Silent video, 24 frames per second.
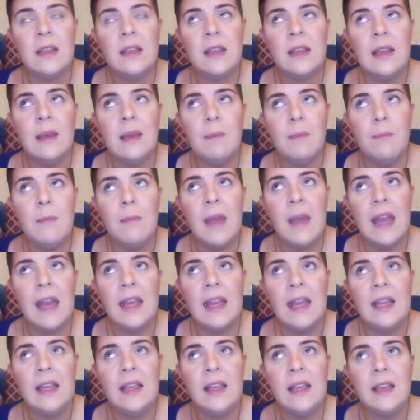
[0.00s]
it
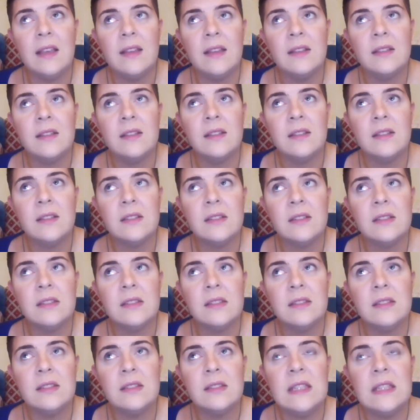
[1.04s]
may
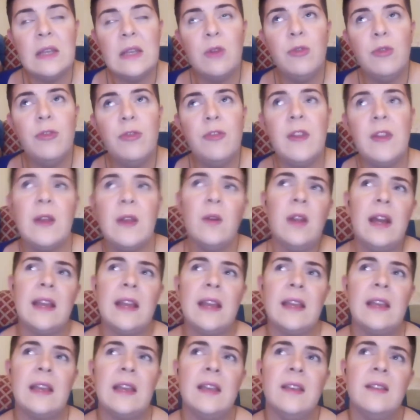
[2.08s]
still feel
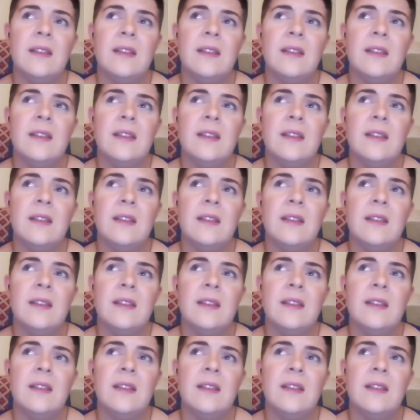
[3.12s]
like